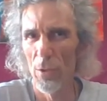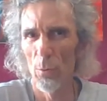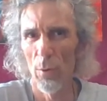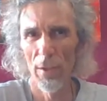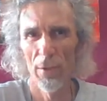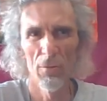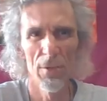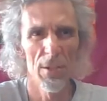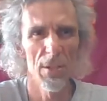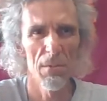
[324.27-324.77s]

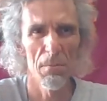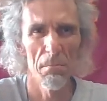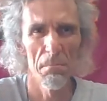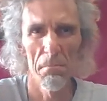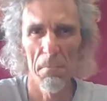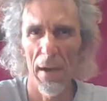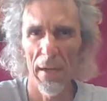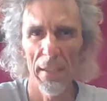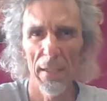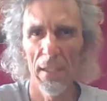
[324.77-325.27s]
whether it's
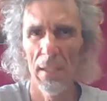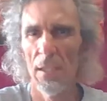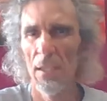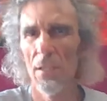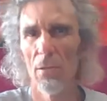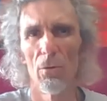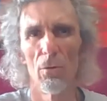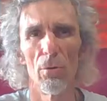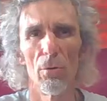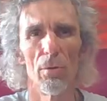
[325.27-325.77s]
money
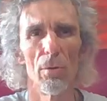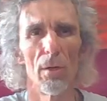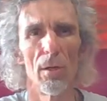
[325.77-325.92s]
or